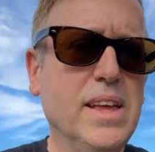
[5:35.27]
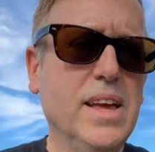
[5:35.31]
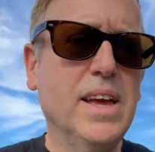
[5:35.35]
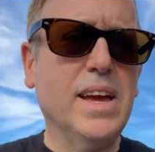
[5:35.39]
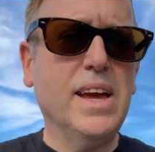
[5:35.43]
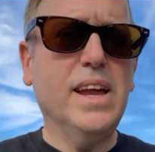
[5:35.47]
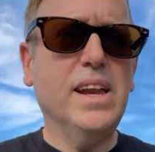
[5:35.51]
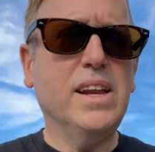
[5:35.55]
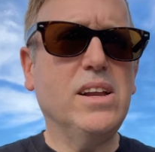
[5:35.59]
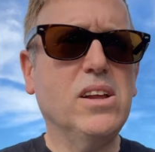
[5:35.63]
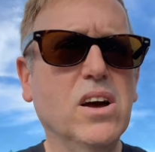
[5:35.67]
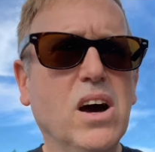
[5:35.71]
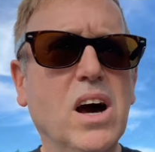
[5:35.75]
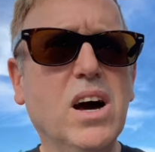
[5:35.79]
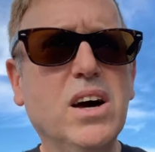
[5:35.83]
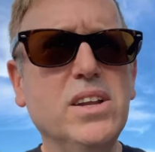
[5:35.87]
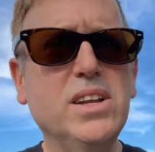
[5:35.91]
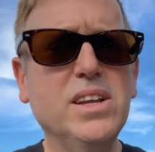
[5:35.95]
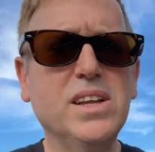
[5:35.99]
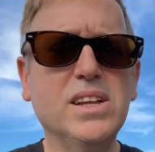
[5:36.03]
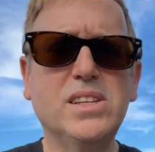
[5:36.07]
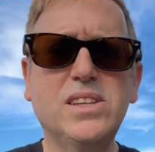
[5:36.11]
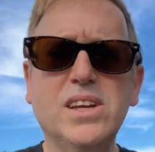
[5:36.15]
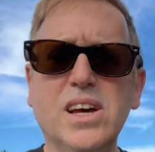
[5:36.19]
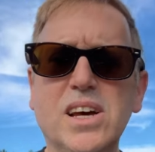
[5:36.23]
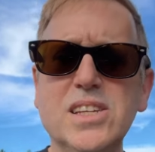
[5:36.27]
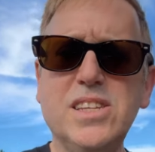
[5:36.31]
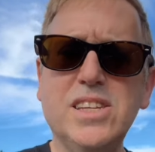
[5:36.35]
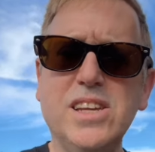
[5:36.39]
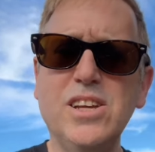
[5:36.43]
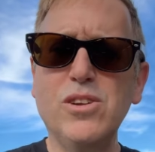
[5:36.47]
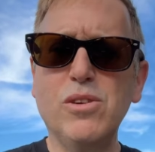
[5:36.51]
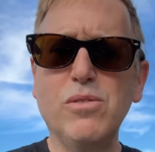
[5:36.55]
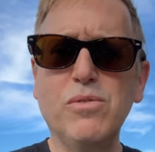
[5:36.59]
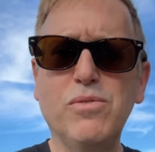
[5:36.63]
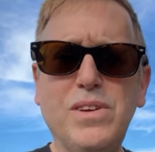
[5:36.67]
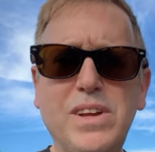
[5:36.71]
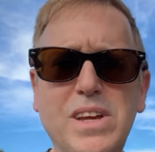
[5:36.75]
And God does
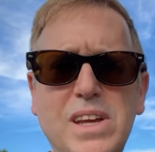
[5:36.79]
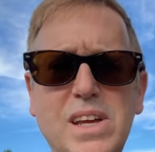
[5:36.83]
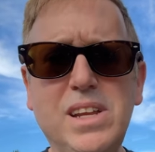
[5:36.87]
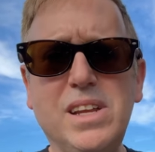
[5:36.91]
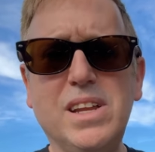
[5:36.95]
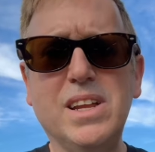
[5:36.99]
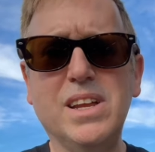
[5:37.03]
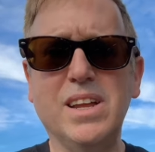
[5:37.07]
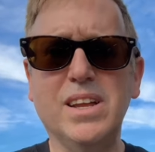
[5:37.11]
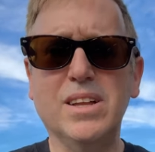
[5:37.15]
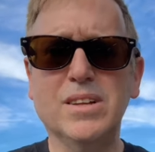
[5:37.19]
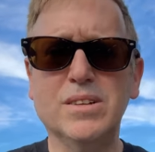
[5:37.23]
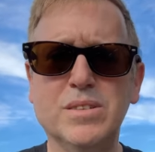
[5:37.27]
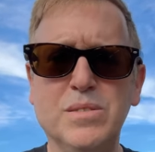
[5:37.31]
intervene.